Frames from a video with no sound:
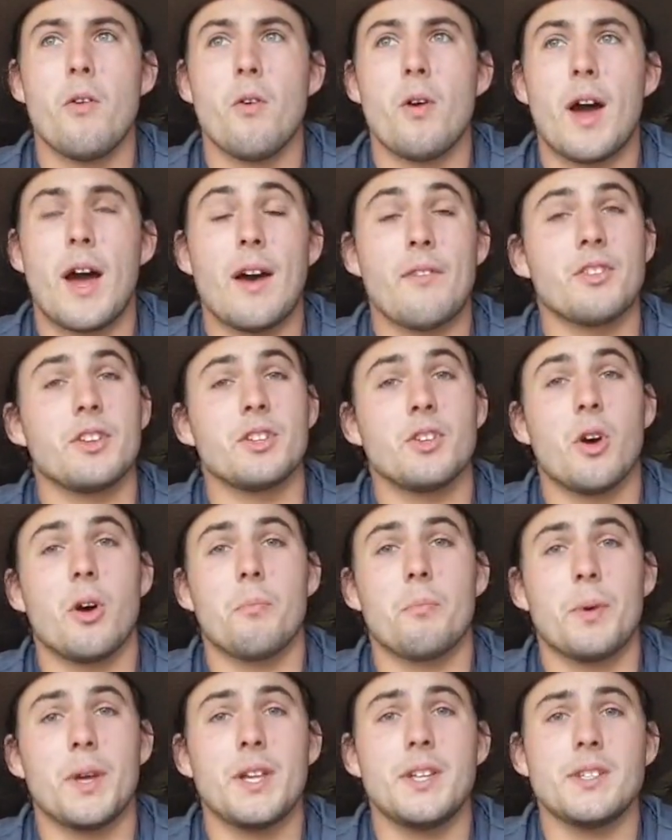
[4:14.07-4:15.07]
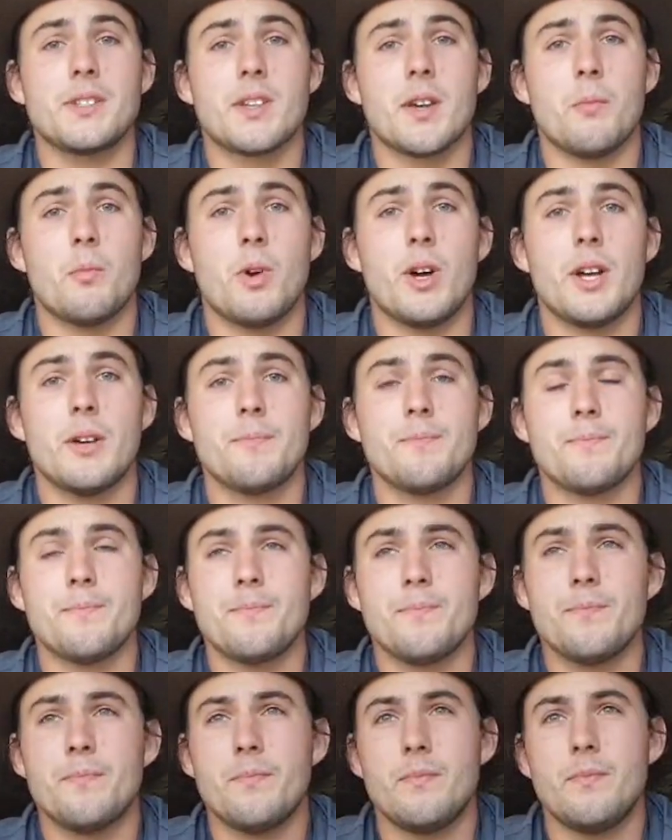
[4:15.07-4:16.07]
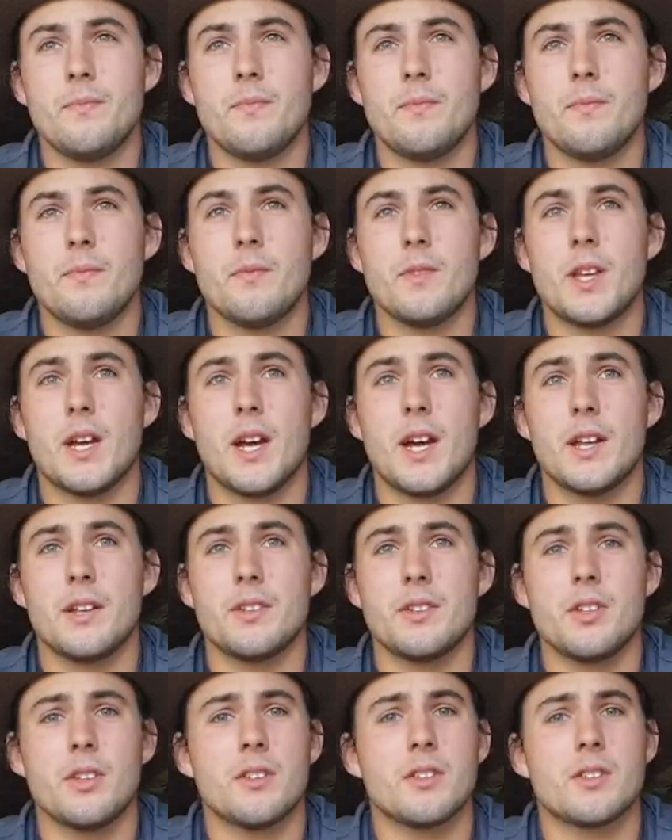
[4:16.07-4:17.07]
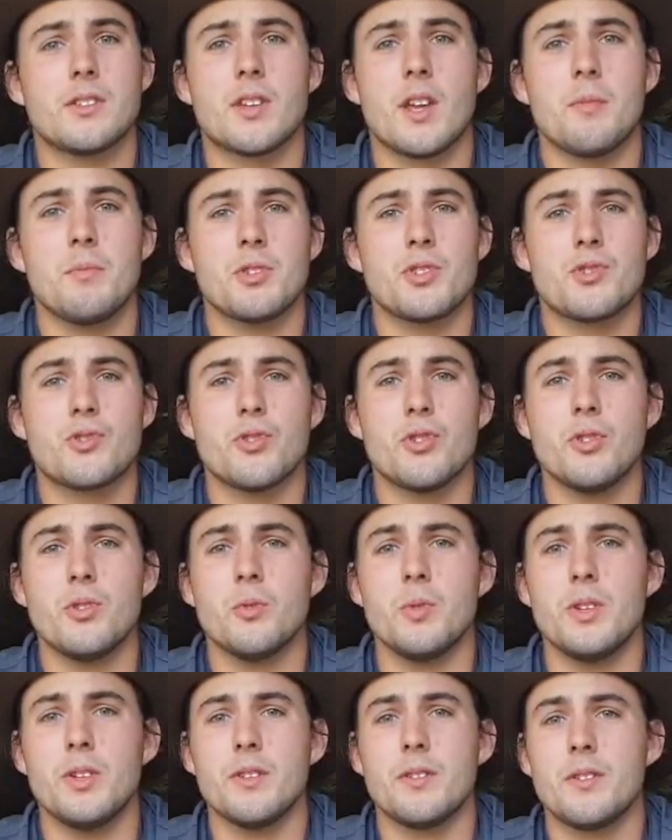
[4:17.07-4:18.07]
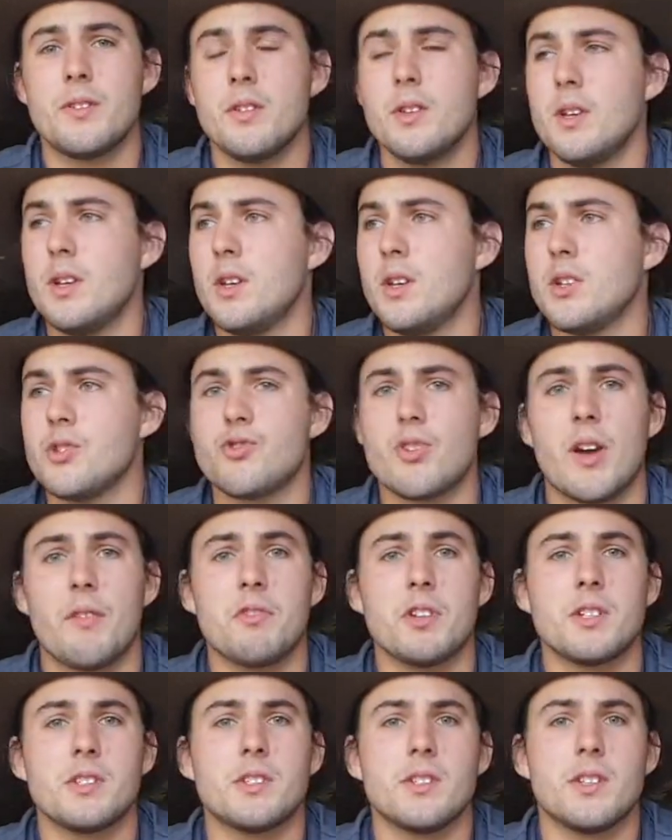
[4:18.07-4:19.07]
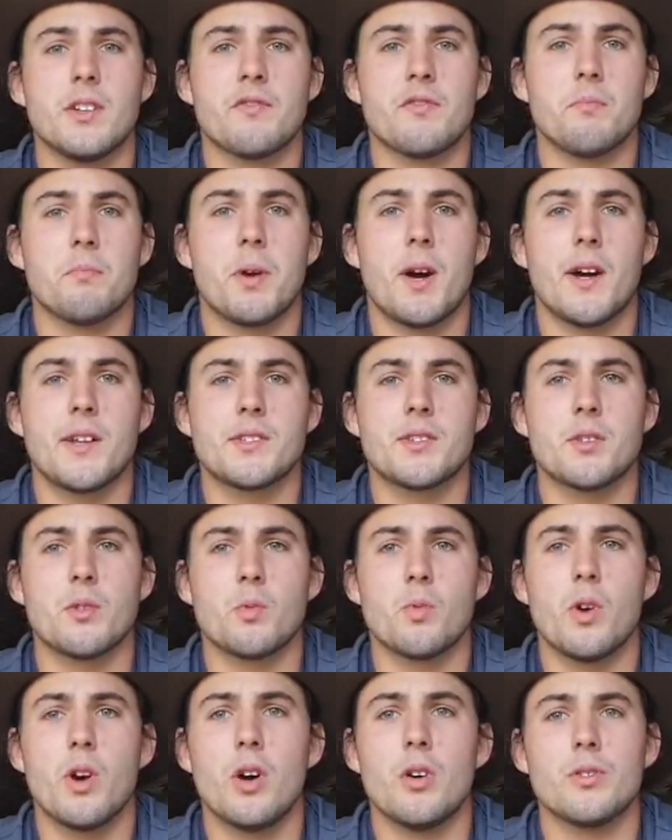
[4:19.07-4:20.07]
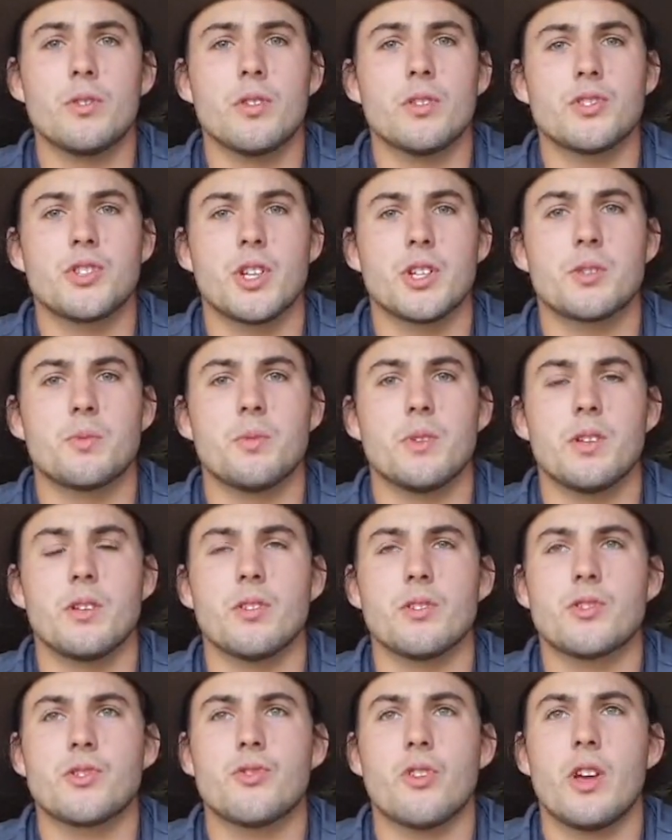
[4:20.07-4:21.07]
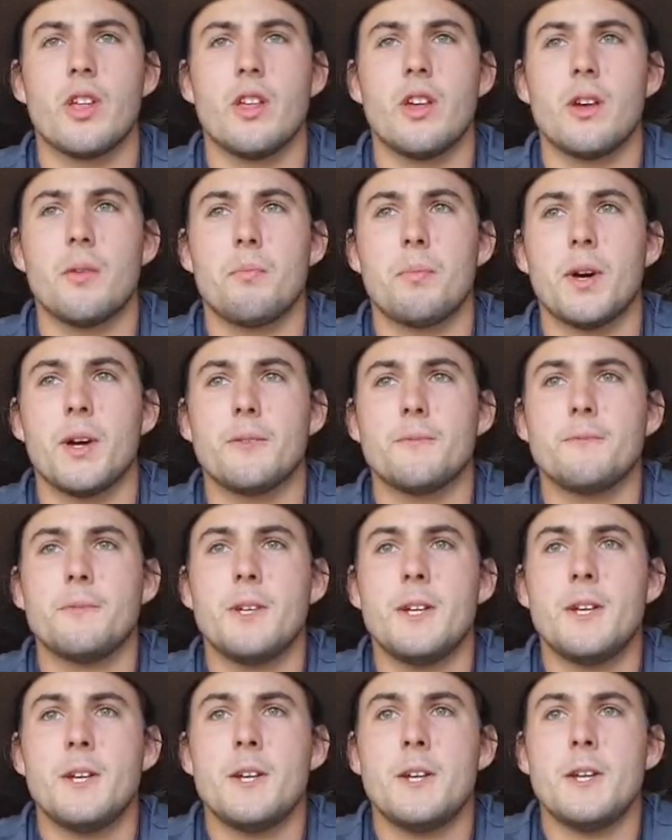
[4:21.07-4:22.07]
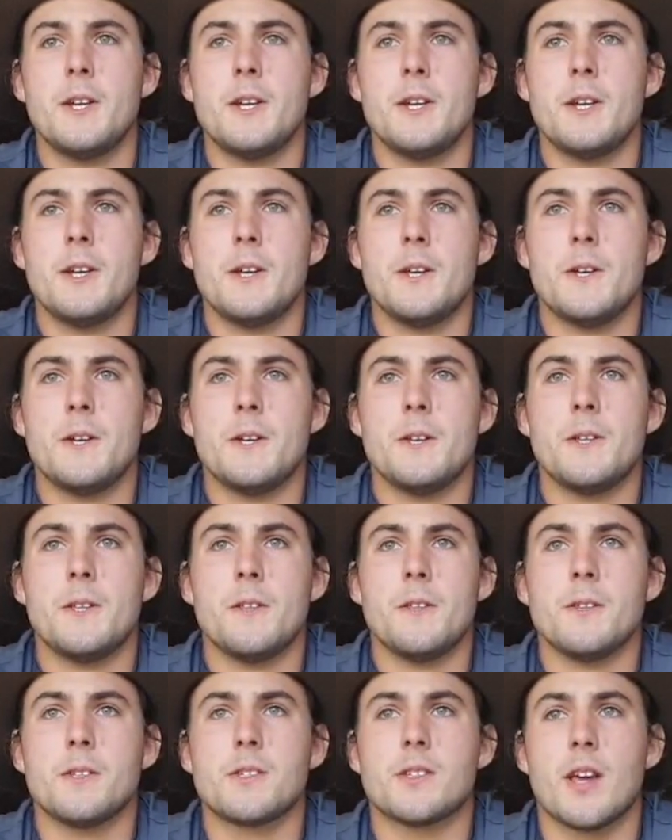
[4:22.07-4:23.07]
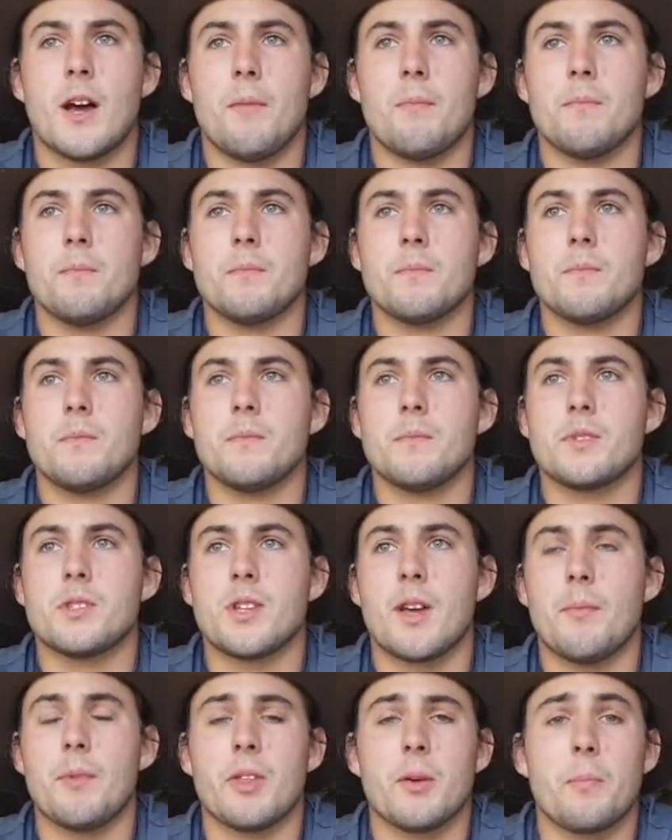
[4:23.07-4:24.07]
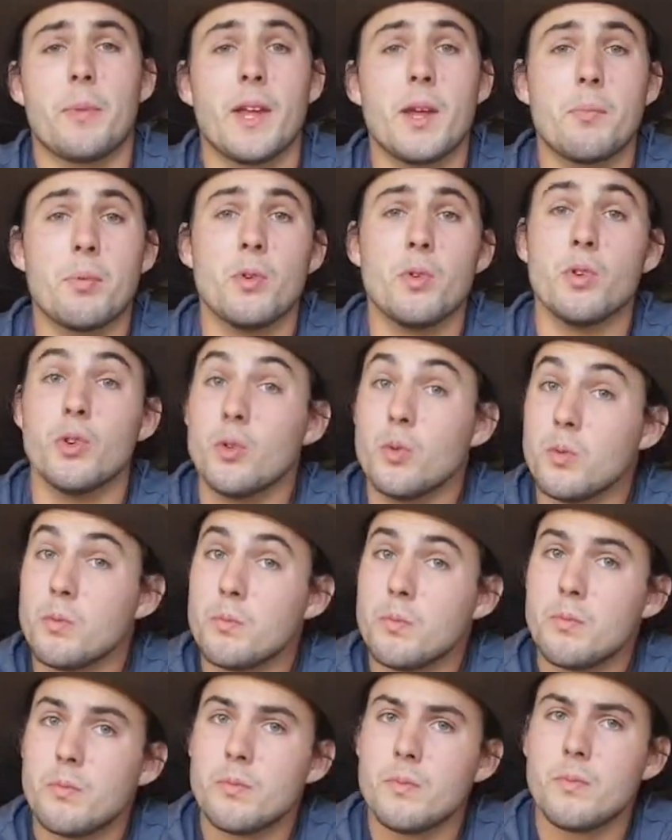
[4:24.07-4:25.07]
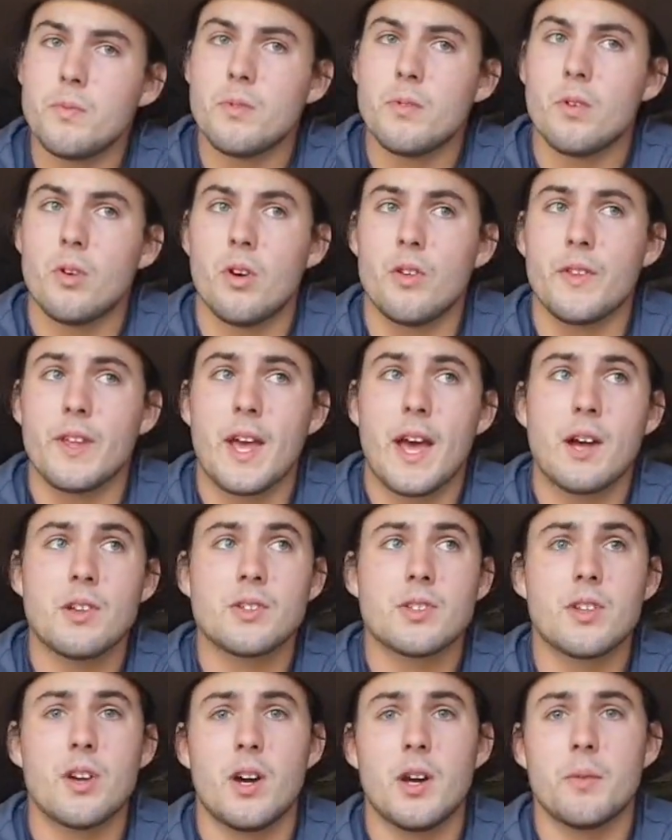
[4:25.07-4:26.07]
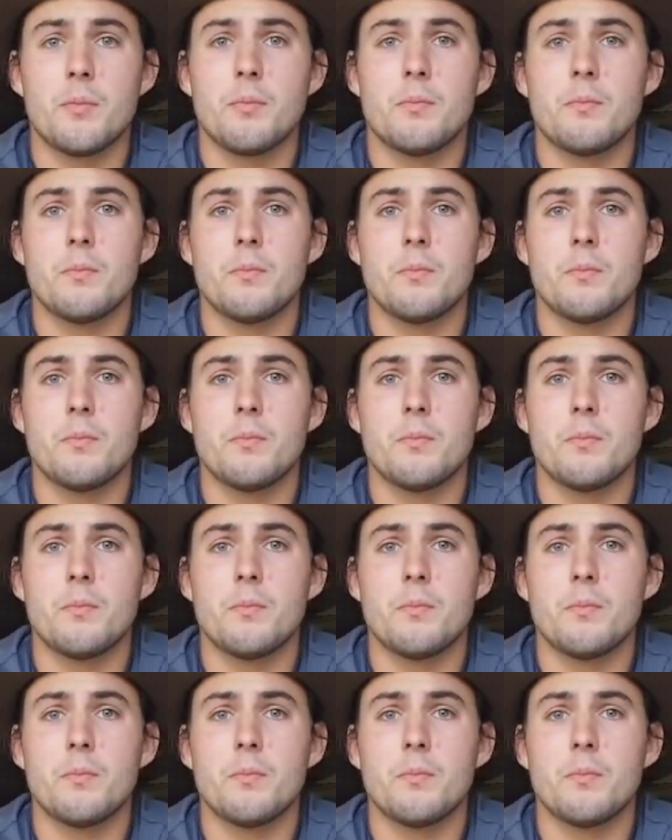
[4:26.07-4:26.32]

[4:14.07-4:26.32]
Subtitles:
having not been somewhere. And the same is true with traveling to different parts of the world, not just within Australia, but some of the people who on the outside